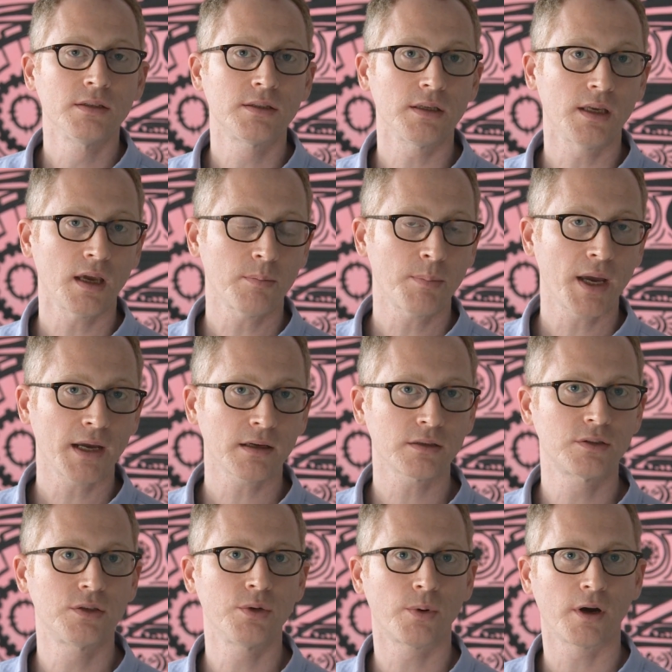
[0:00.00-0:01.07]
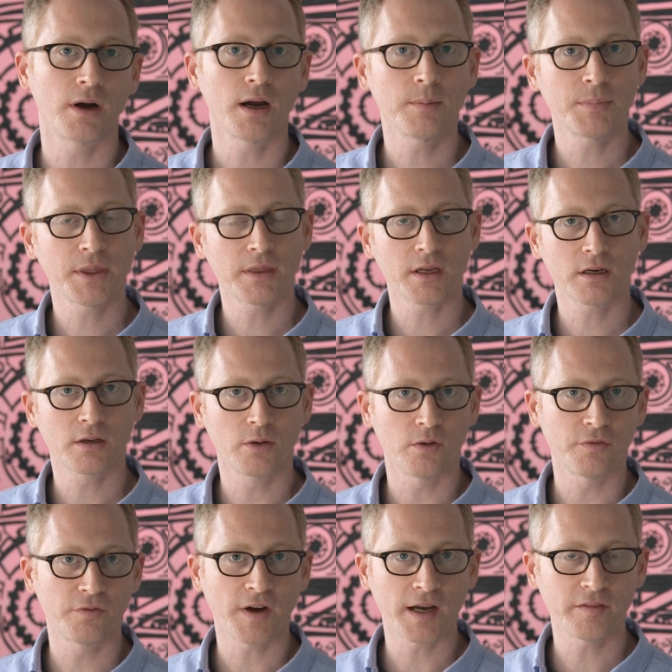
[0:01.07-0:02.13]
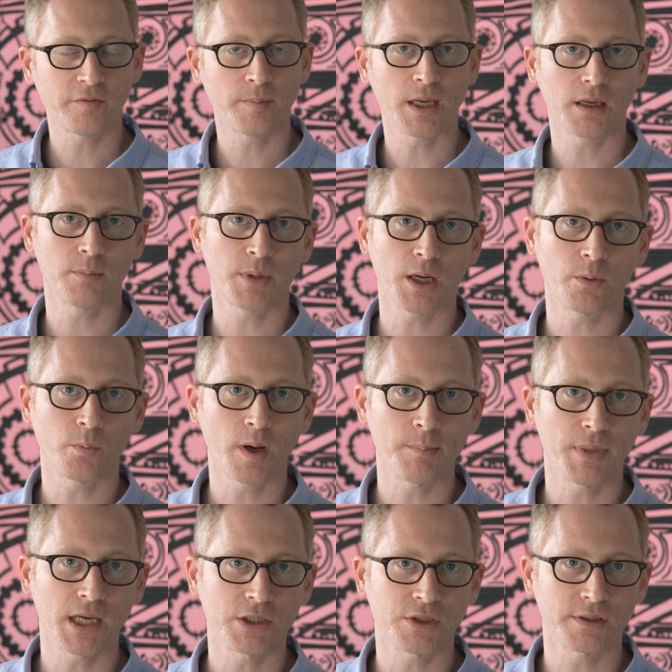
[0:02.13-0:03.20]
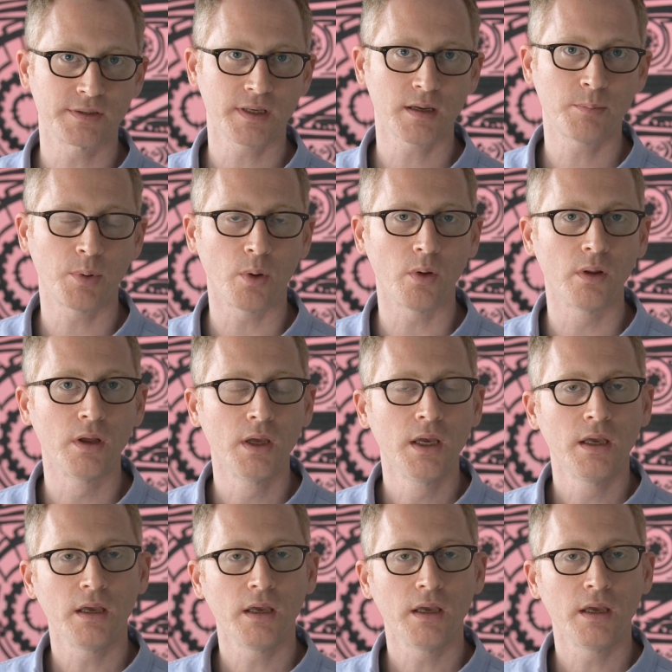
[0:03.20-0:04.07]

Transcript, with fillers: To get back to our hypothetical 5 megabyte web page example,